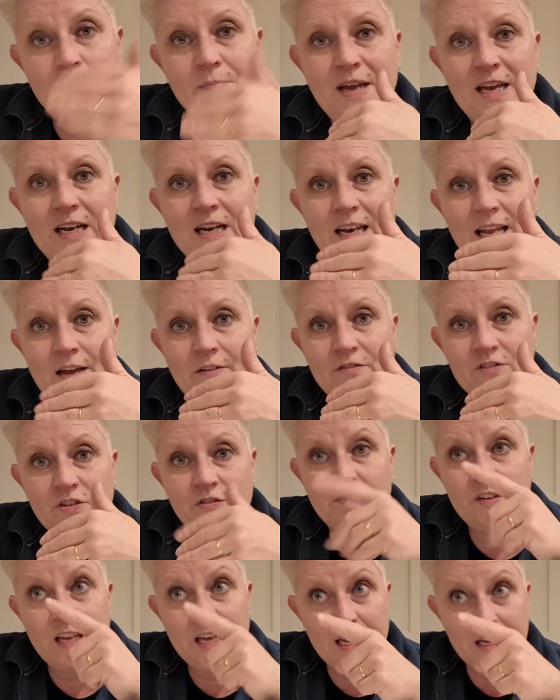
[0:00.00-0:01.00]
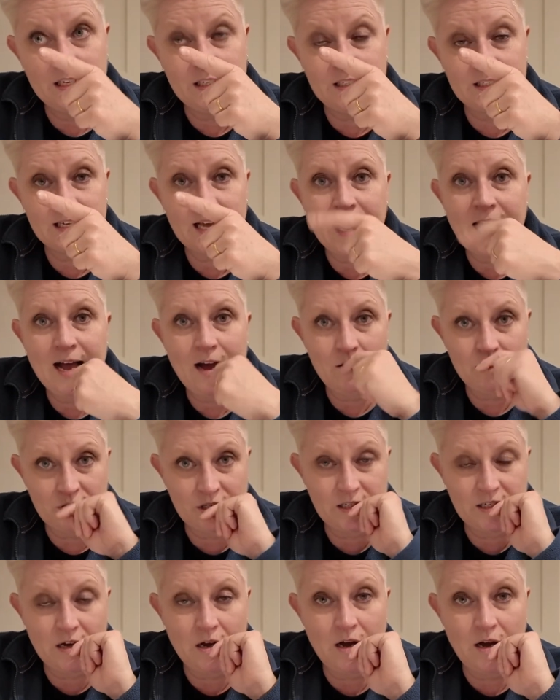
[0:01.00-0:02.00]
a bed left of leeks
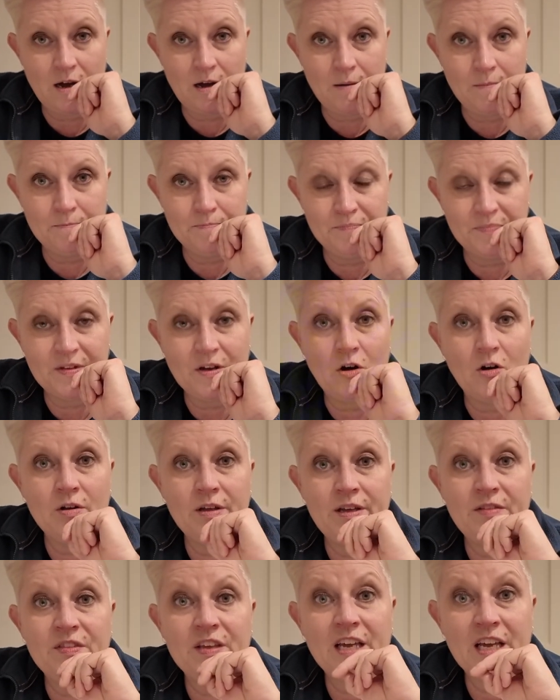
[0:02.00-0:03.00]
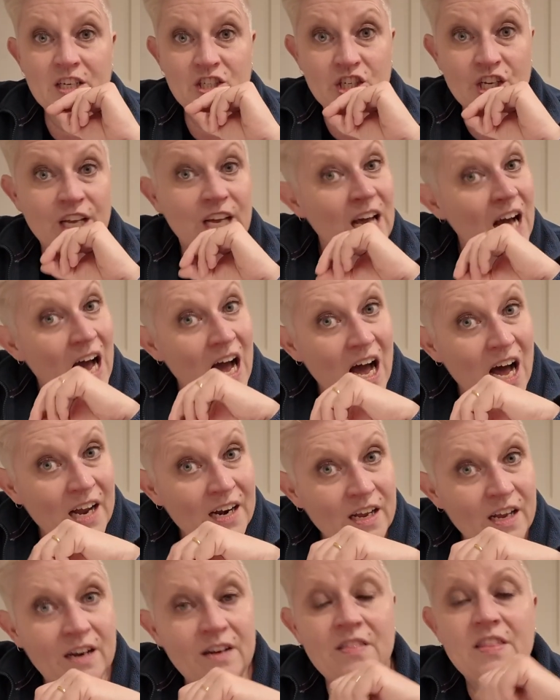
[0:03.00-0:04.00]
out in the kitchen
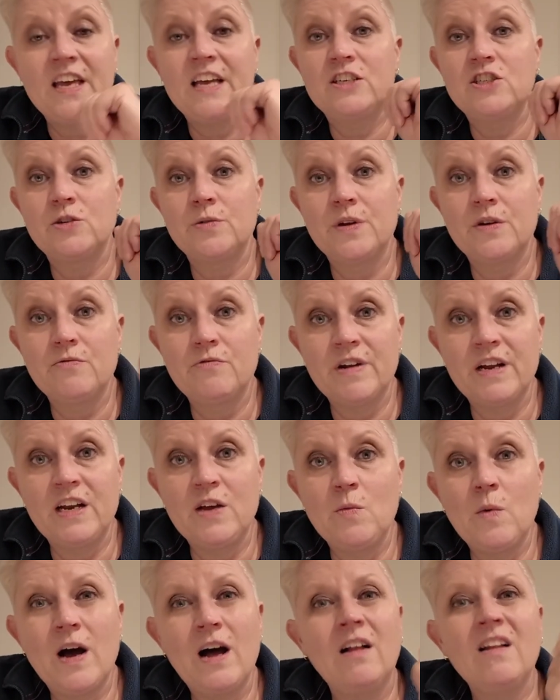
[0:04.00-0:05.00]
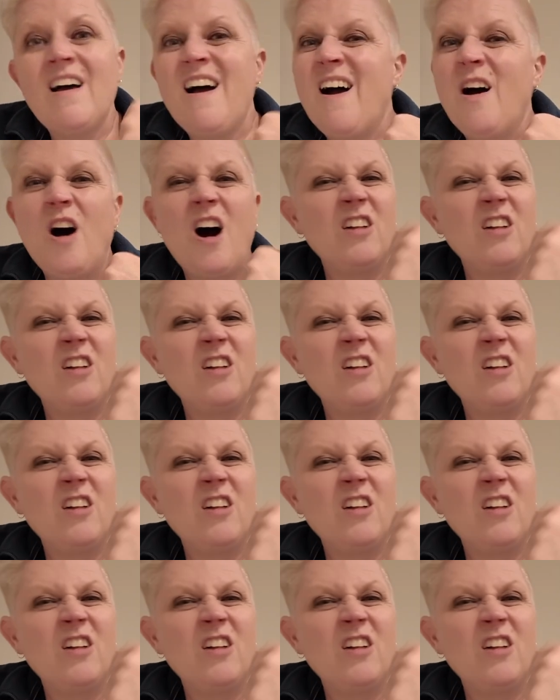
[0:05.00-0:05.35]
garden. They're doing really well.